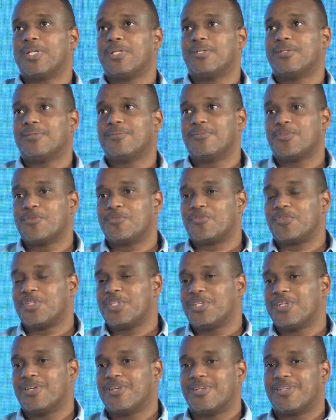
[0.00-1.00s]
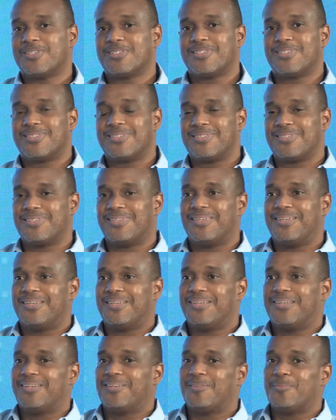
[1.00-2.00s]
in 50 years,
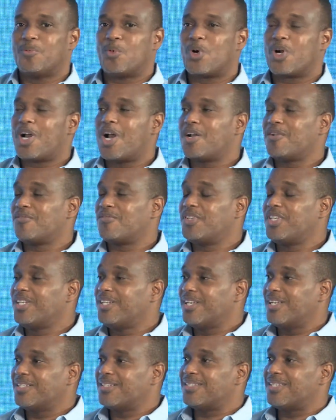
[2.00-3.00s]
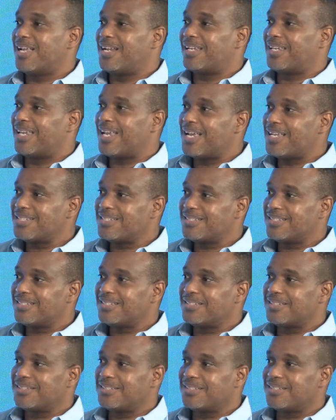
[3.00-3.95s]
more convenience than gas?